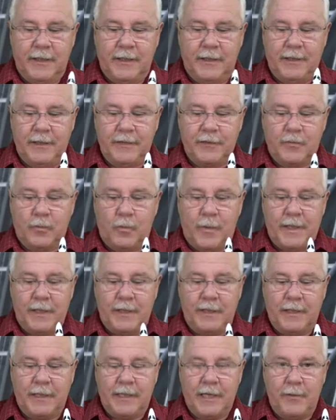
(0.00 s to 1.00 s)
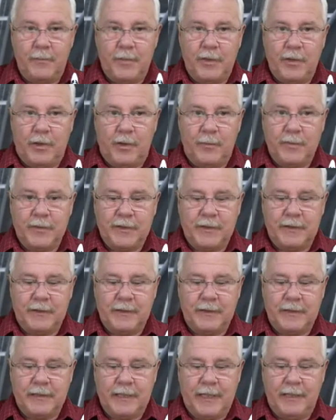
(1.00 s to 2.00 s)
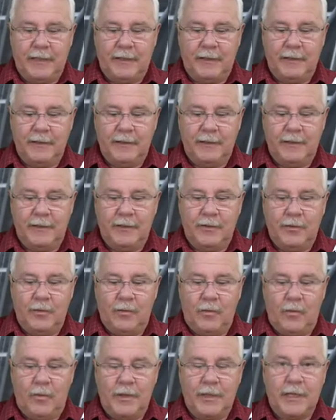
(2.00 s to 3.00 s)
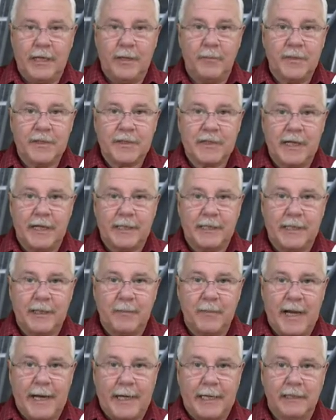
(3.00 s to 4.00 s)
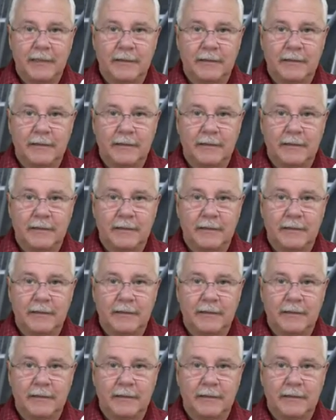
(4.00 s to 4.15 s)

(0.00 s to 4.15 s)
this wing can be opposite the tail, or it can be slightly back.